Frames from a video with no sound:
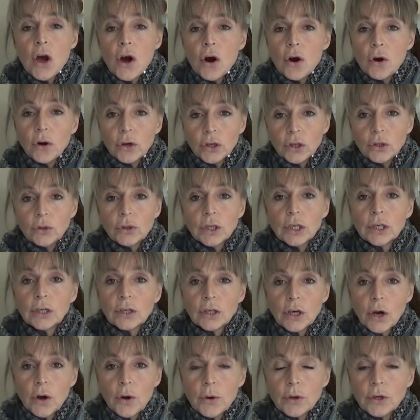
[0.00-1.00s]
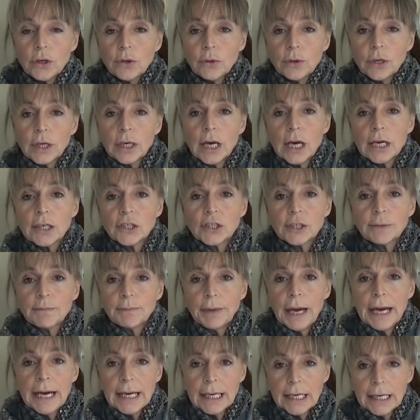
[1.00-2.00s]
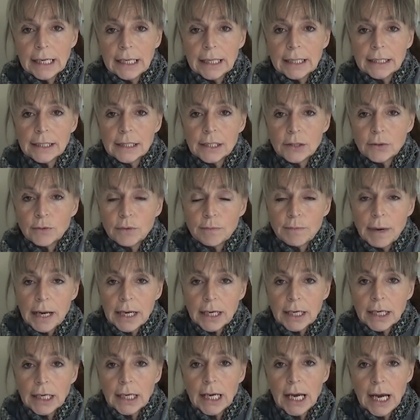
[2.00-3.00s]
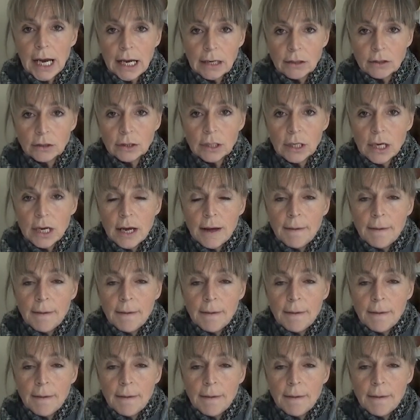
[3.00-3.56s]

or you can go and you can actually pay it into a bank account.